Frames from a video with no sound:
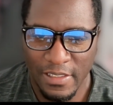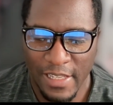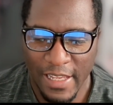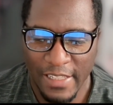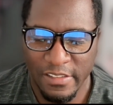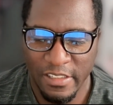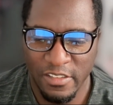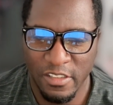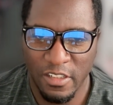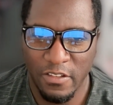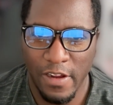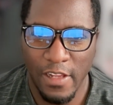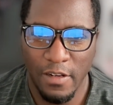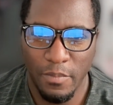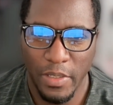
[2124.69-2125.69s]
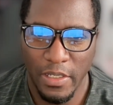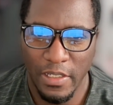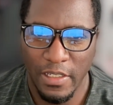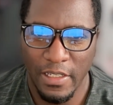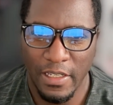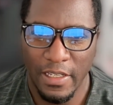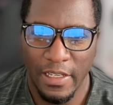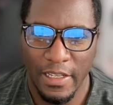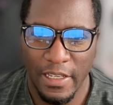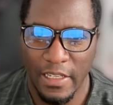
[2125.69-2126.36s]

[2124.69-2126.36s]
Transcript: this guy sits to the right of me,